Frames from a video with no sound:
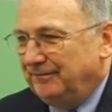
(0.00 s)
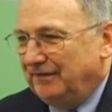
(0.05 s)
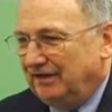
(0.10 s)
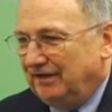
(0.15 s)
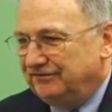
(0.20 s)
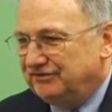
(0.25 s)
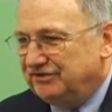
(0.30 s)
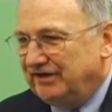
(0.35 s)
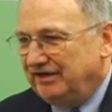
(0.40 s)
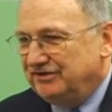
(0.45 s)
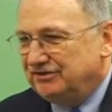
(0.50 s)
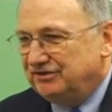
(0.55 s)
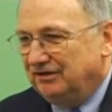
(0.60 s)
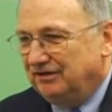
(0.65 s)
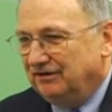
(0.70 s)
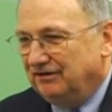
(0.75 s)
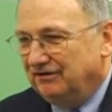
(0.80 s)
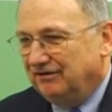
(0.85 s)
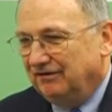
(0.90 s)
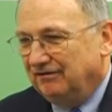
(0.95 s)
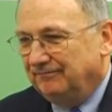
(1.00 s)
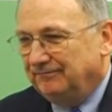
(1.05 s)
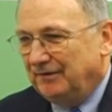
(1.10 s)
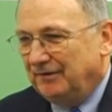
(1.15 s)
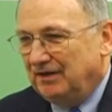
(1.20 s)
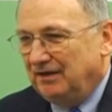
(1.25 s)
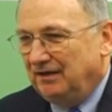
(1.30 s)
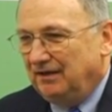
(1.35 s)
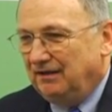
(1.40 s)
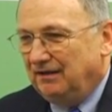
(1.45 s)
a change could occur.
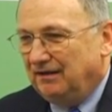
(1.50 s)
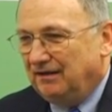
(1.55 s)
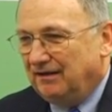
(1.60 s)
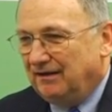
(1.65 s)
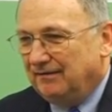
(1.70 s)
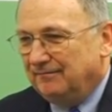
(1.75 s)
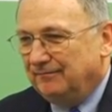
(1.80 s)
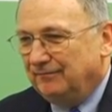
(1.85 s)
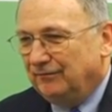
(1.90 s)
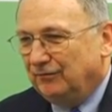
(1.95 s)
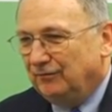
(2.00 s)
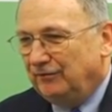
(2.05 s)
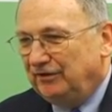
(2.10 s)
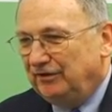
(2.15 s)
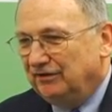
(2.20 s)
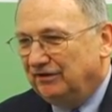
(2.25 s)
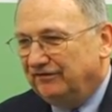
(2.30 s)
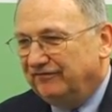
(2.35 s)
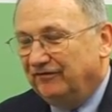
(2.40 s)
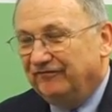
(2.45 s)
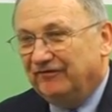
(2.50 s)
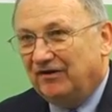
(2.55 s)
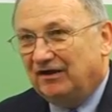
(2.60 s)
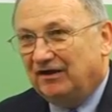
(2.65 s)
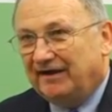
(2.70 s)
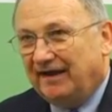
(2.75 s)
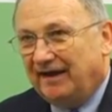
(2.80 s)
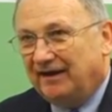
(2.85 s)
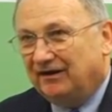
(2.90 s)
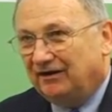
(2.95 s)
Um, we look for
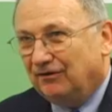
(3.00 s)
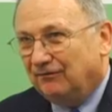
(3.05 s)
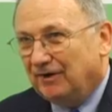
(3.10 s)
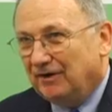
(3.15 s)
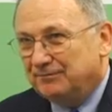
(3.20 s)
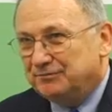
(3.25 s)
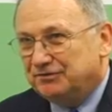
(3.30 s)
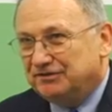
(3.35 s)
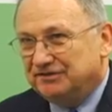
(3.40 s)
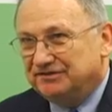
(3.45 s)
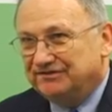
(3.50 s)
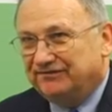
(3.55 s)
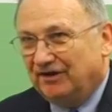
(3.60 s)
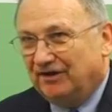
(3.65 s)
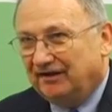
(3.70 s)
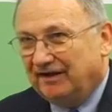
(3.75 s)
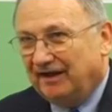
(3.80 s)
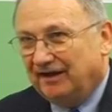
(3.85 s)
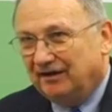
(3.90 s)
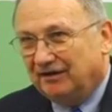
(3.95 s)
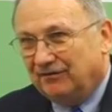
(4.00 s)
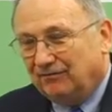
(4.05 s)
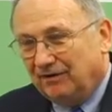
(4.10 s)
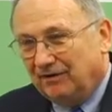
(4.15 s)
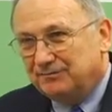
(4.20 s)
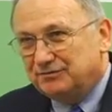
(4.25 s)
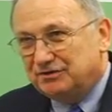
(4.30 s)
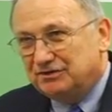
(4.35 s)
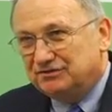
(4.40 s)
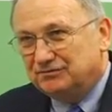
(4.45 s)
volcanic eruptions. Volcanic
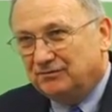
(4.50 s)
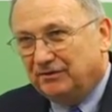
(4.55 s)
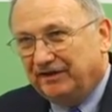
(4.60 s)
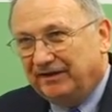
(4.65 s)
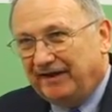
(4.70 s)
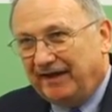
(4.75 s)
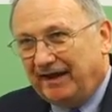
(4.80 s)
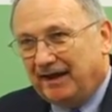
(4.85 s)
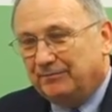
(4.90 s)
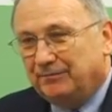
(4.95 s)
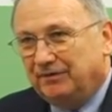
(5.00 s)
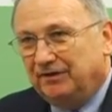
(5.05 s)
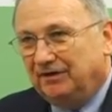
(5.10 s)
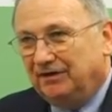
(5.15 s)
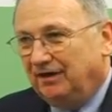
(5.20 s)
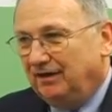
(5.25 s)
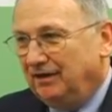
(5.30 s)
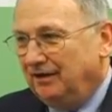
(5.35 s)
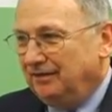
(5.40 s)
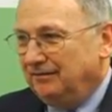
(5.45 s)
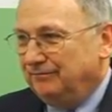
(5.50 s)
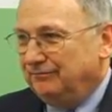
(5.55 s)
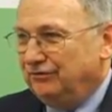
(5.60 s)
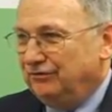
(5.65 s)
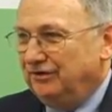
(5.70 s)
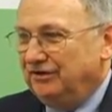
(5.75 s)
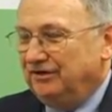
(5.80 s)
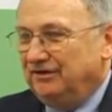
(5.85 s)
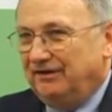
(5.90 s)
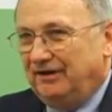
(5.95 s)
eruptions, when they happen,
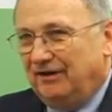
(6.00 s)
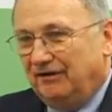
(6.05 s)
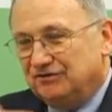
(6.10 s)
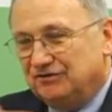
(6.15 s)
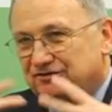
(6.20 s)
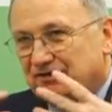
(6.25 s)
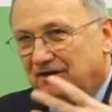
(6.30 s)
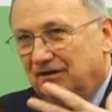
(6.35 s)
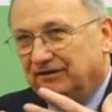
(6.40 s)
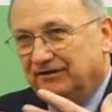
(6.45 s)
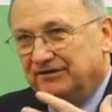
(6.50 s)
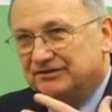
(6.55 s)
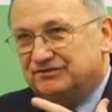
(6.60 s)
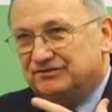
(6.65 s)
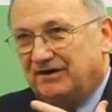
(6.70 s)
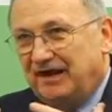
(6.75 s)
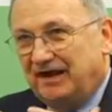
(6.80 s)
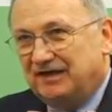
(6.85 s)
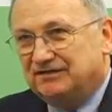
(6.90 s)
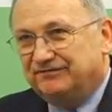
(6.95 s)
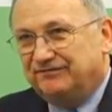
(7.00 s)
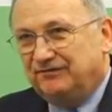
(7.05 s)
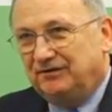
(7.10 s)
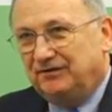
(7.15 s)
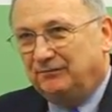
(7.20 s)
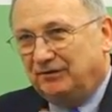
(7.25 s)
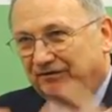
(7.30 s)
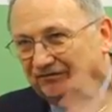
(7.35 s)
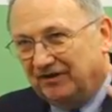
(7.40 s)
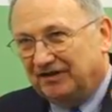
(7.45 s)
put aerosol in the
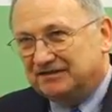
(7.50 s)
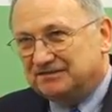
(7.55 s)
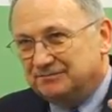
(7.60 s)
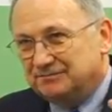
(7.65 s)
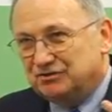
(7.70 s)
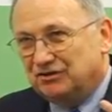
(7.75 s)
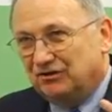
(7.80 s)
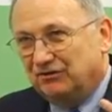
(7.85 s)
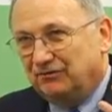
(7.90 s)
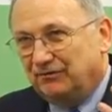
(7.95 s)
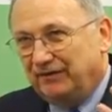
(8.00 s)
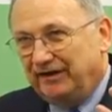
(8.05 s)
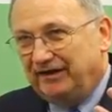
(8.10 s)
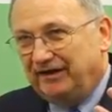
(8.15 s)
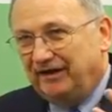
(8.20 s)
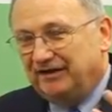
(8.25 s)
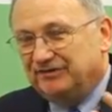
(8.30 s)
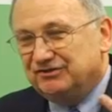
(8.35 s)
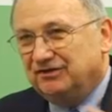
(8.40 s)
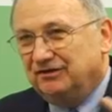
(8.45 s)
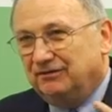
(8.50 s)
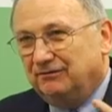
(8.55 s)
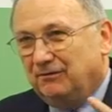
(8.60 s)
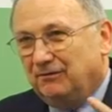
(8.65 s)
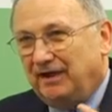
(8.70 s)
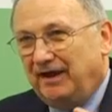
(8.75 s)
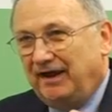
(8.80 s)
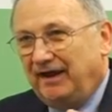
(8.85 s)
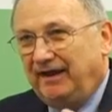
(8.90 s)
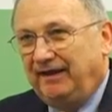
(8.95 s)
stratosphere, reflect some solar radiation
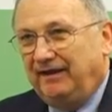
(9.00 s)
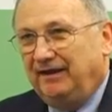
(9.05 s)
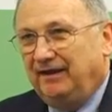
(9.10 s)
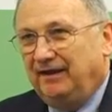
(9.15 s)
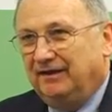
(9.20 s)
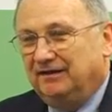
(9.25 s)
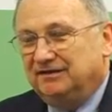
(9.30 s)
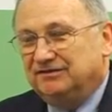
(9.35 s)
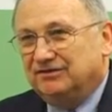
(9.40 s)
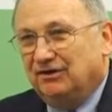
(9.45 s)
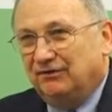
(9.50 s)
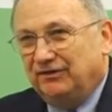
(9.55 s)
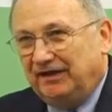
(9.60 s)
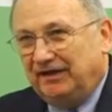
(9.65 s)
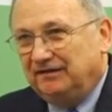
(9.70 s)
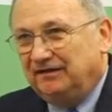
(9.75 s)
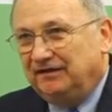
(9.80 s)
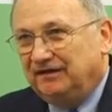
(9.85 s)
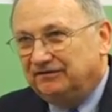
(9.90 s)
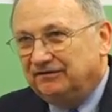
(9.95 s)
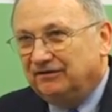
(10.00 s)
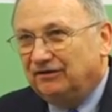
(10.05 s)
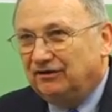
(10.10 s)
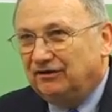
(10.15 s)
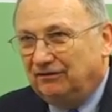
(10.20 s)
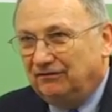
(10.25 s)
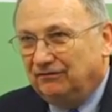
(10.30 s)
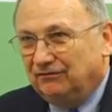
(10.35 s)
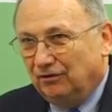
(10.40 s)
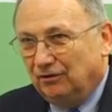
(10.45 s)
away, so they lead
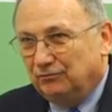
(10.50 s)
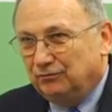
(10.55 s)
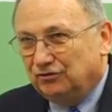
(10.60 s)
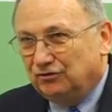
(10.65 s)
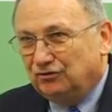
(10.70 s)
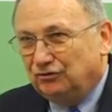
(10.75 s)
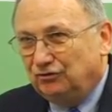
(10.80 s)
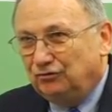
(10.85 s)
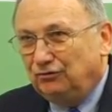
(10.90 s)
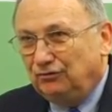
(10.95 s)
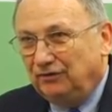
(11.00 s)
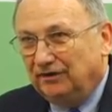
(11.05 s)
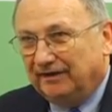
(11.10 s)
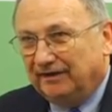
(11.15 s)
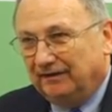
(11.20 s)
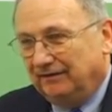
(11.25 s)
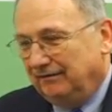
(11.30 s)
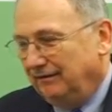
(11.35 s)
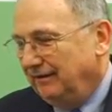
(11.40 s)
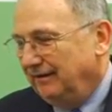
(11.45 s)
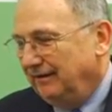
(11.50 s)
to global cooling.